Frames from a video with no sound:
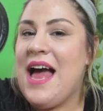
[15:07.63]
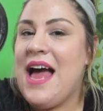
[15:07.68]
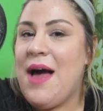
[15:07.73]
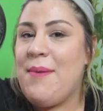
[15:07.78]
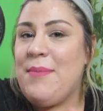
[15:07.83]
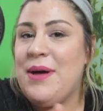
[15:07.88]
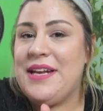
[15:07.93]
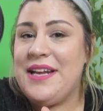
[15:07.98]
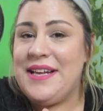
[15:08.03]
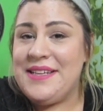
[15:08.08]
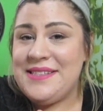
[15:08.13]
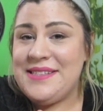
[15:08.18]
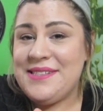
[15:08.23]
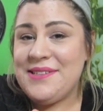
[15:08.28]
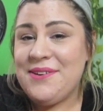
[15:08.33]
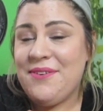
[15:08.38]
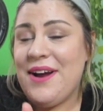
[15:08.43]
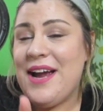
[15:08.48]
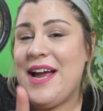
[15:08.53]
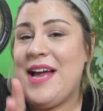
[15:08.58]
I'm on
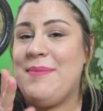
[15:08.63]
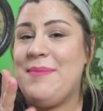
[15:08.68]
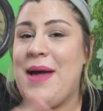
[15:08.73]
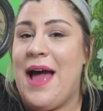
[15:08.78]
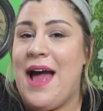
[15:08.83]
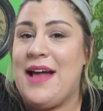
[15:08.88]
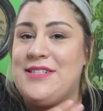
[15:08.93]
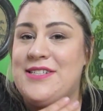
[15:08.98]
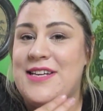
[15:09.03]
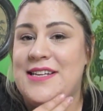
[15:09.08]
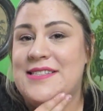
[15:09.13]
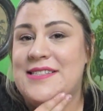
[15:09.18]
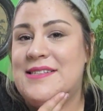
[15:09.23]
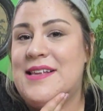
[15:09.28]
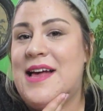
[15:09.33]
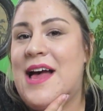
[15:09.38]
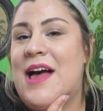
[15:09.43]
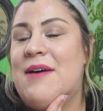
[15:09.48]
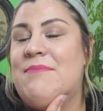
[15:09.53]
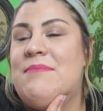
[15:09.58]
Instagram at
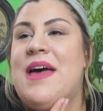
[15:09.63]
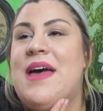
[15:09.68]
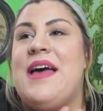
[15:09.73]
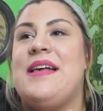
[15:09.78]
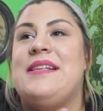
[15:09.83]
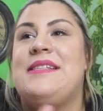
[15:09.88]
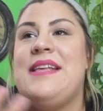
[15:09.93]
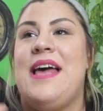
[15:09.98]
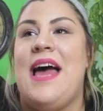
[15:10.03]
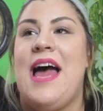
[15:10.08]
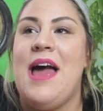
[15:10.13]
jessisahotmess.